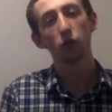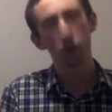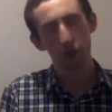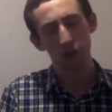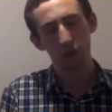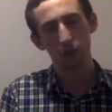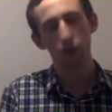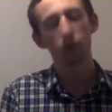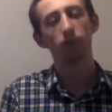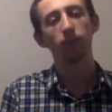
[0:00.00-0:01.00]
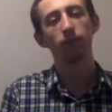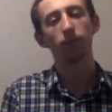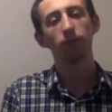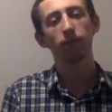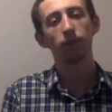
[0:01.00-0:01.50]
Christians.
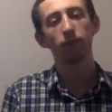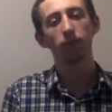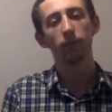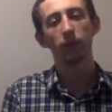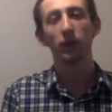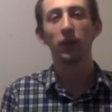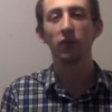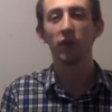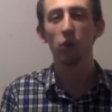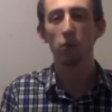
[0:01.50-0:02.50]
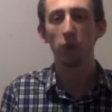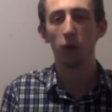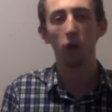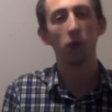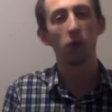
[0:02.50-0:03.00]
I said it wouldn't be
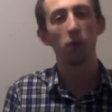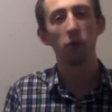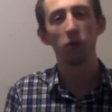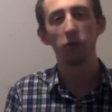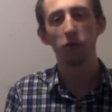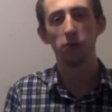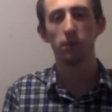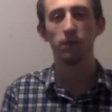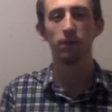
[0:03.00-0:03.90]
long. Point two